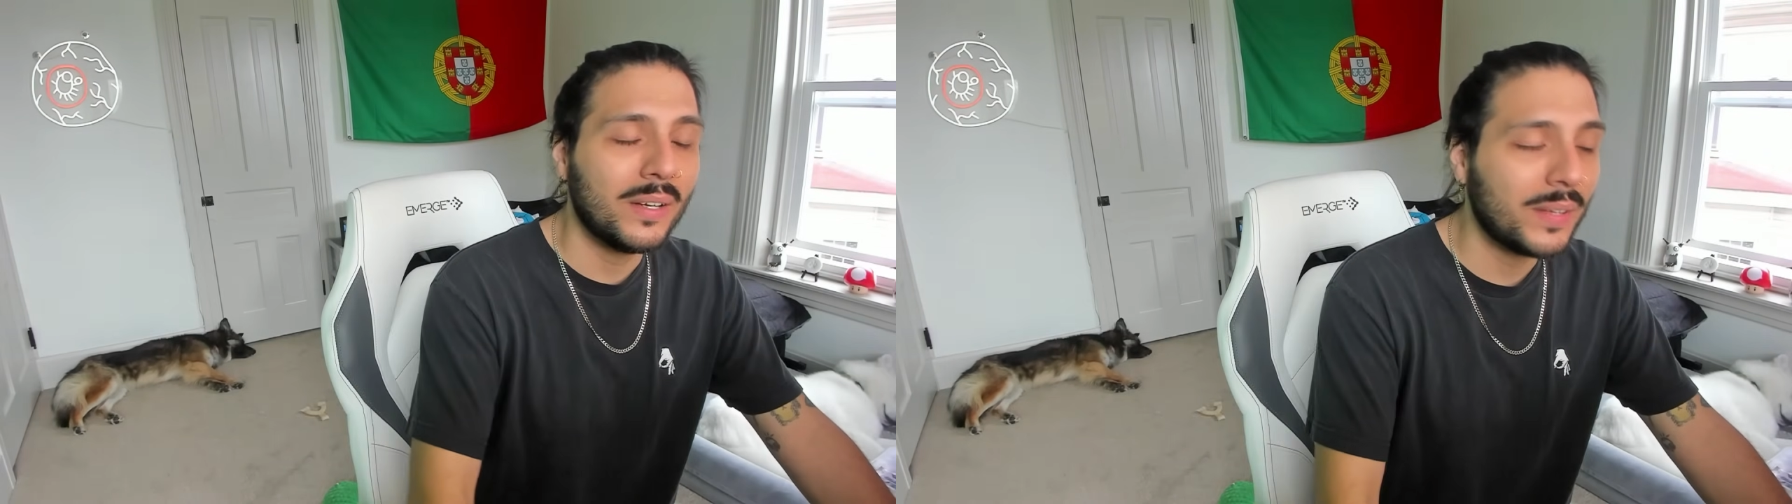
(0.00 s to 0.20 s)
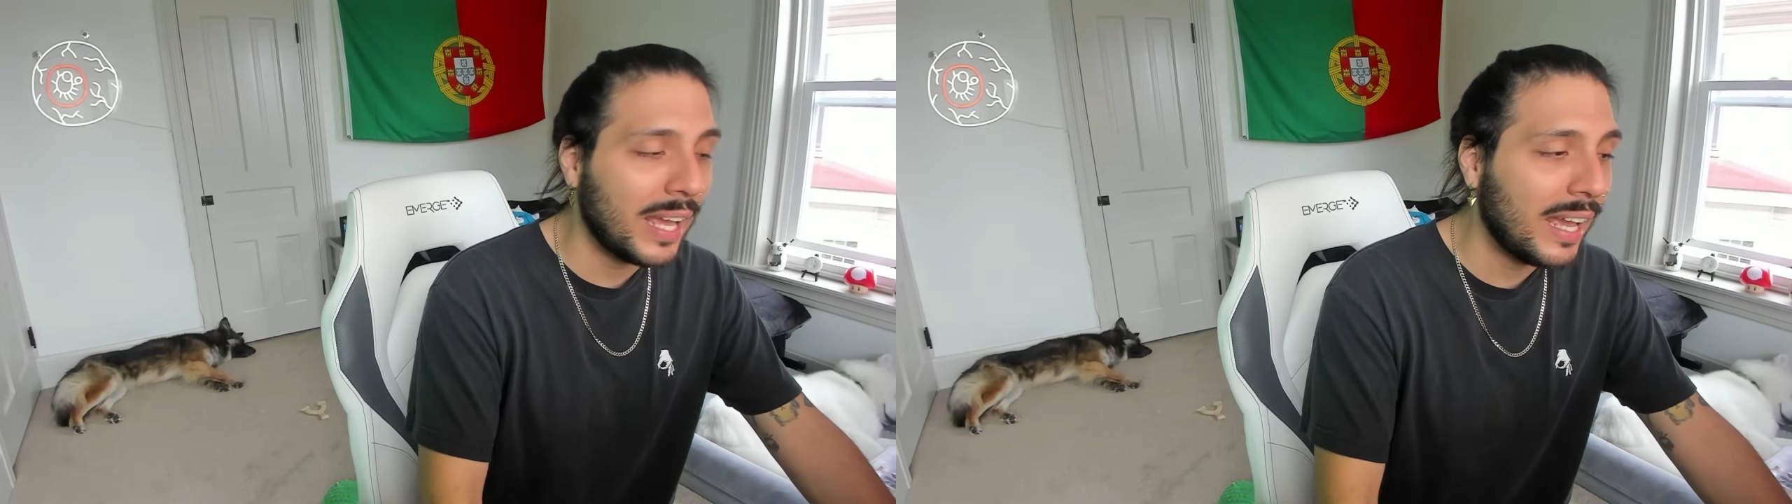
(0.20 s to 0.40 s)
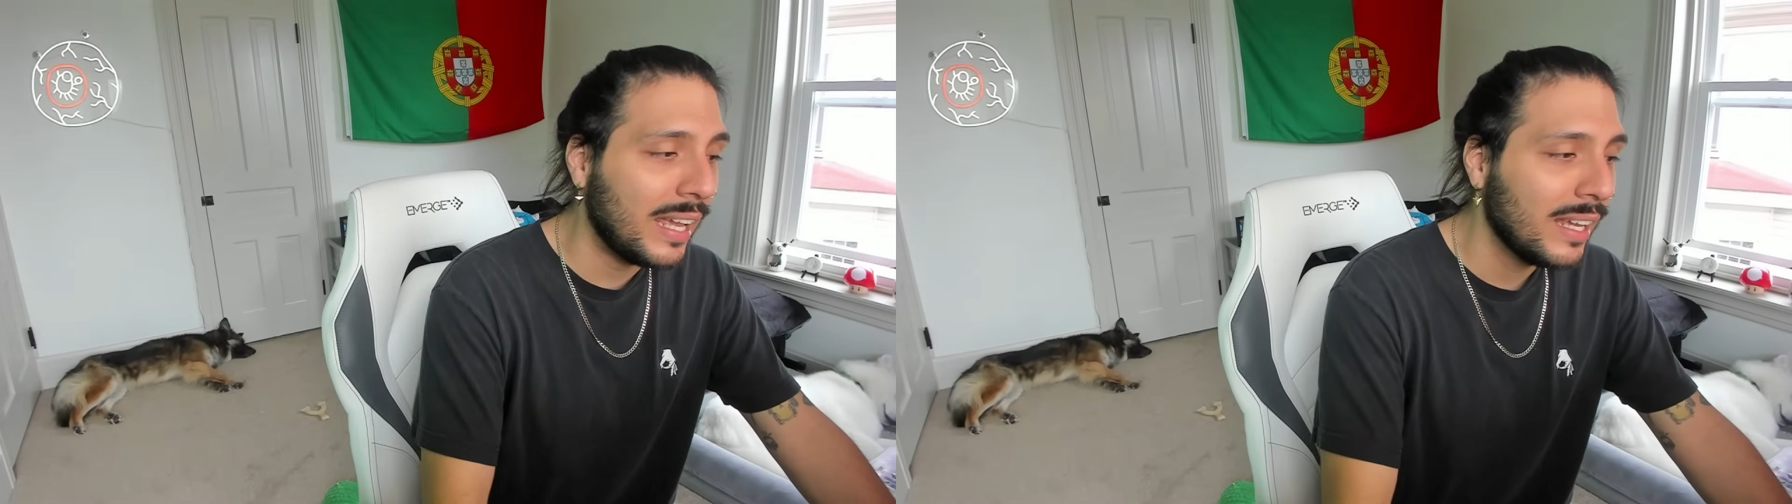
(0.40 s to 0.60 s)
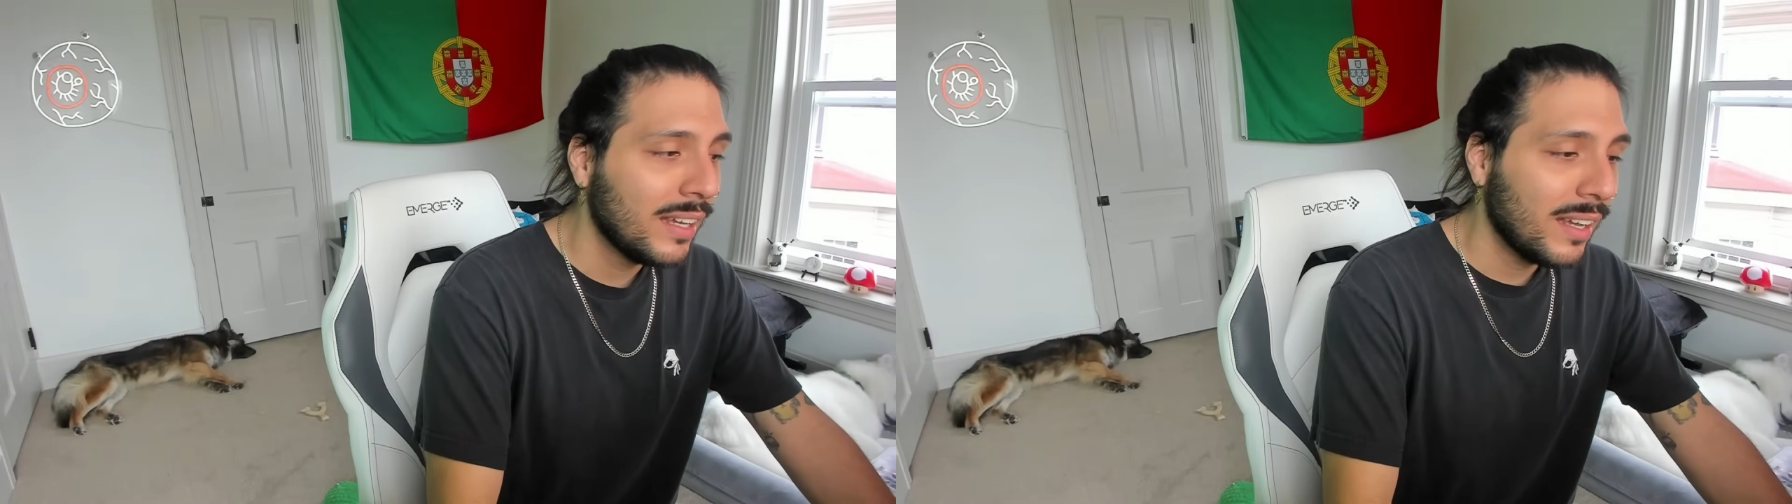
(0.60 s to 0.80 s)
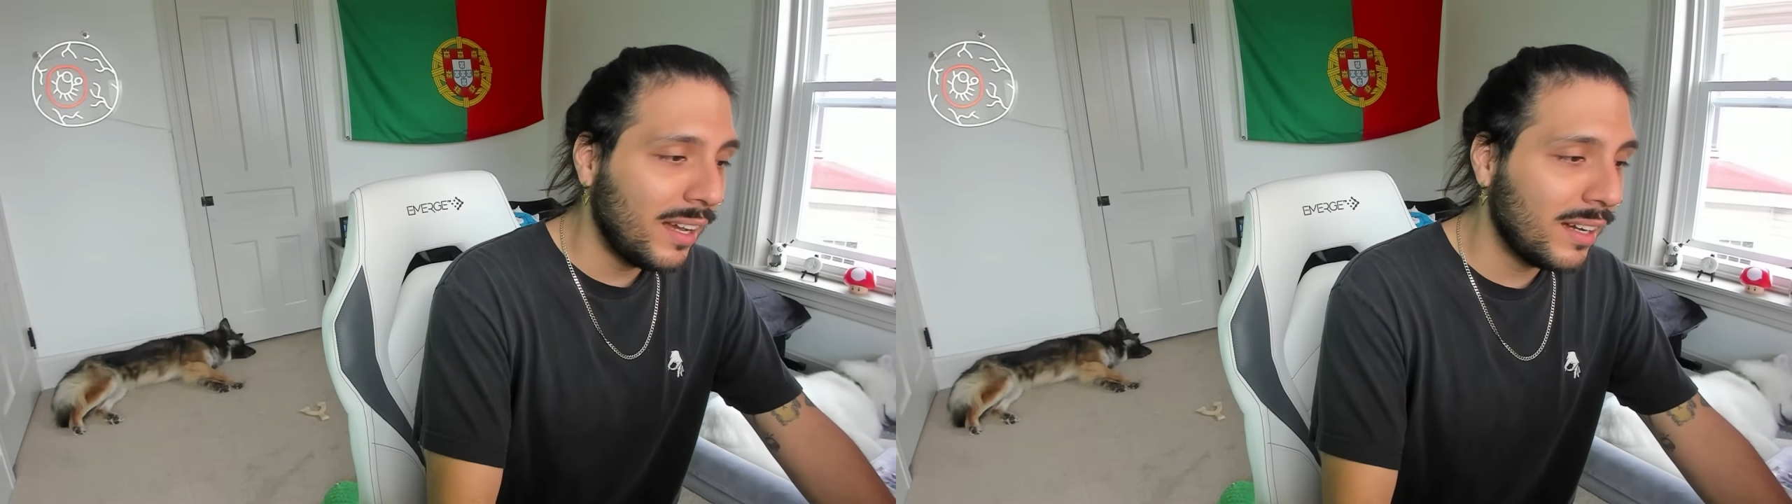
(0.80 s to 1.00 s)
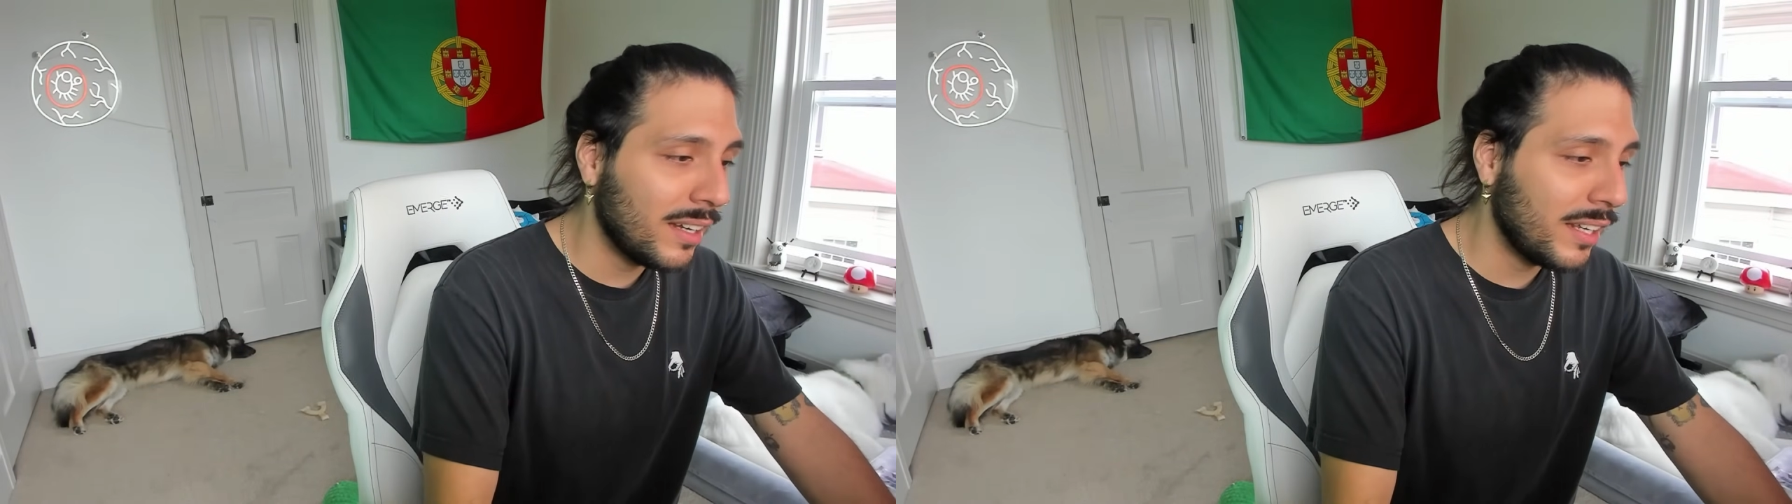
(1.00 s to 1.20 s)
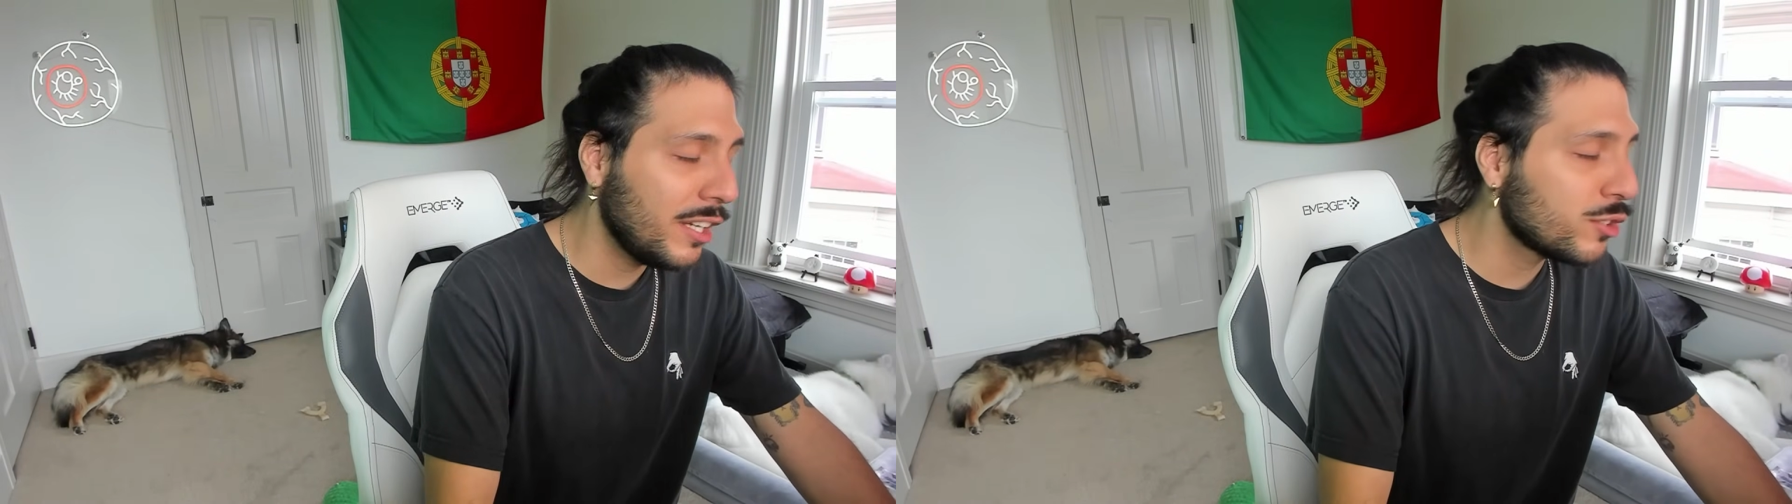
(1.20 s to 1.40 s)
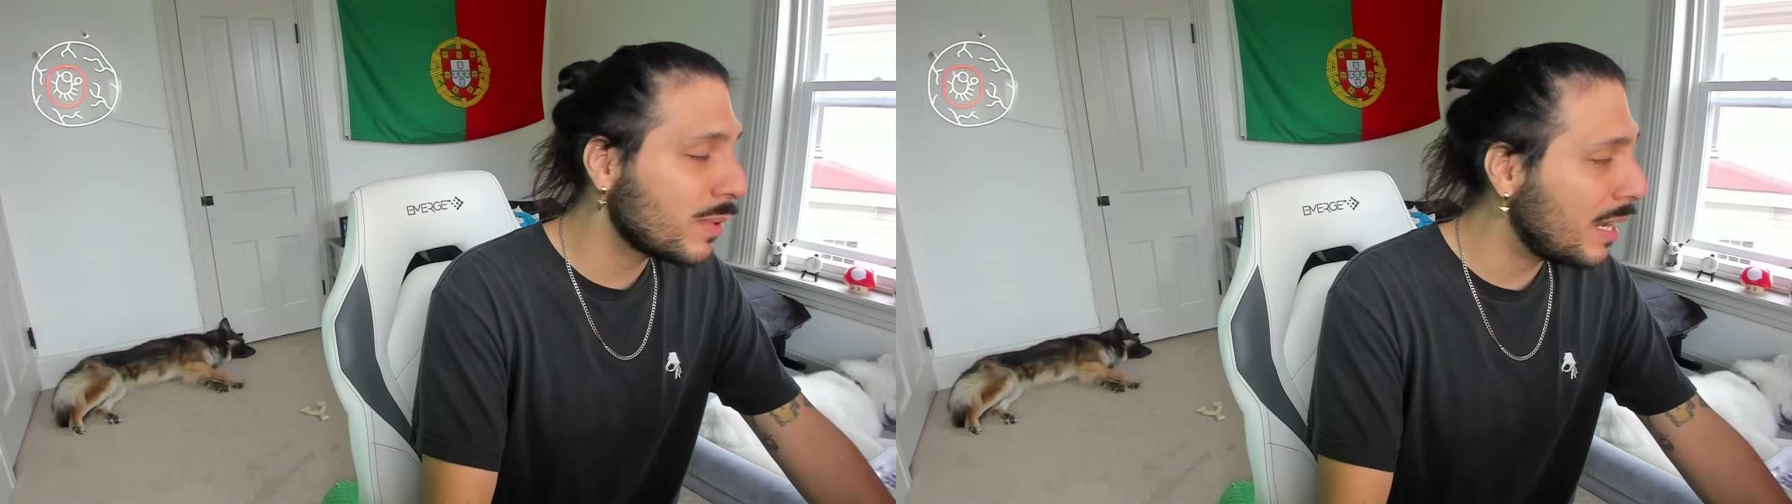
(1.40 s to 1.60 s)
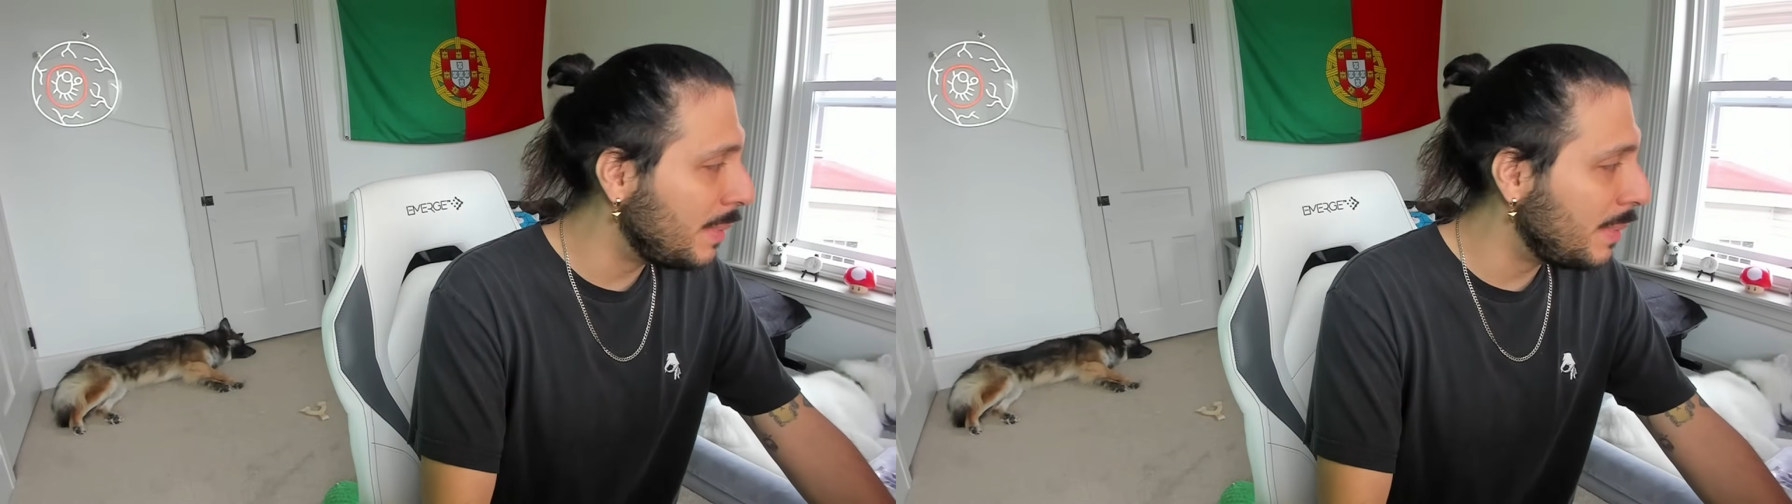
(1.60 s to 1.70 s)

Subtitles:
okay? Here's what I